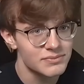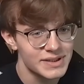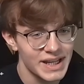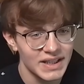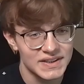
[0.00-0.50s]

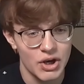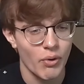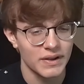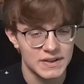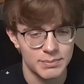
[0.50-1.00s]
it's
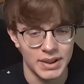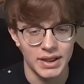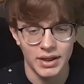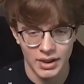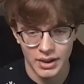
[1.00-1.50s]
going to
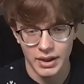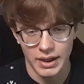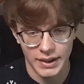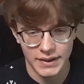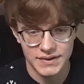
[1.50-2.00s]
be
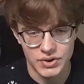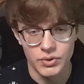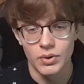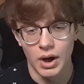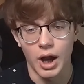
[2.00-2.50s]

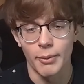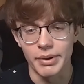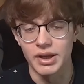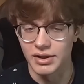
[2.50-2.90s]
into a B.